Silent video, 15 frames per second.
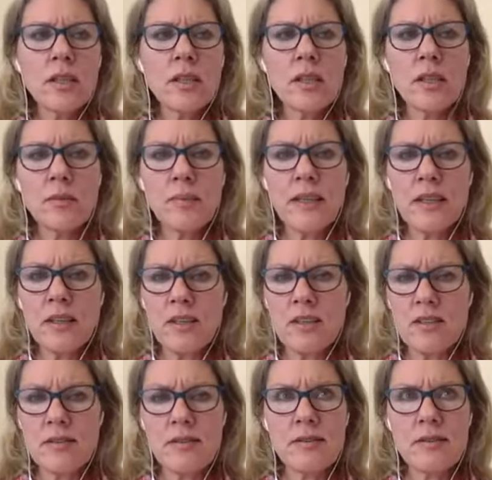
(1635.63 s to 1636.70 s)

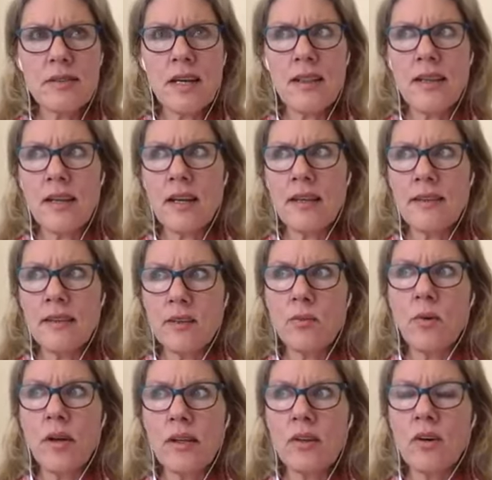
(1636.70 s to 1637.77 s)
because I think I did
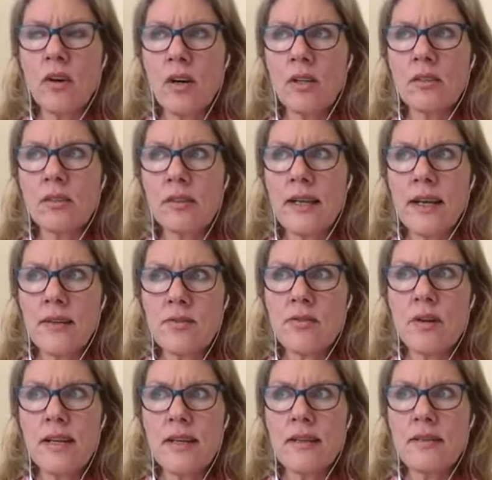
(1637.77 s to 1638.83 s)
one on
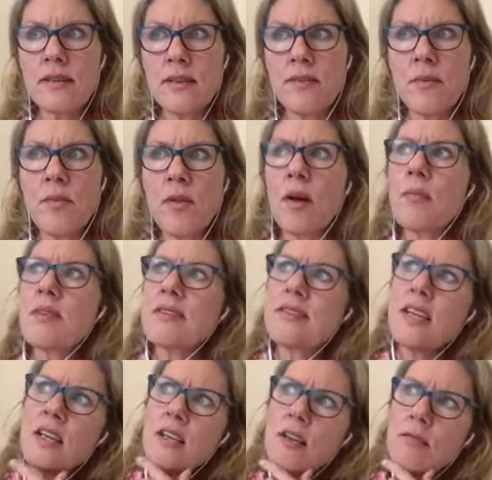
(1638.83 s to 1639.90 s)
gastritis, if I'm not
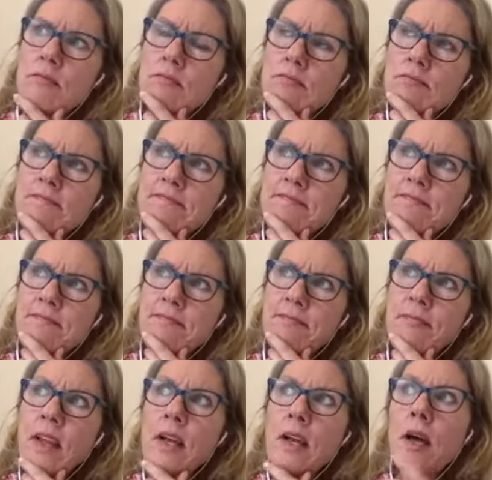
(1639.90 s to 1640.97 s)
mistaken.
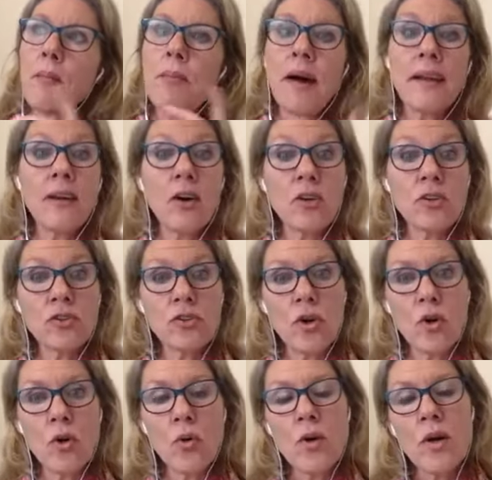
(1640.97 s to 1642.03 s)
But also,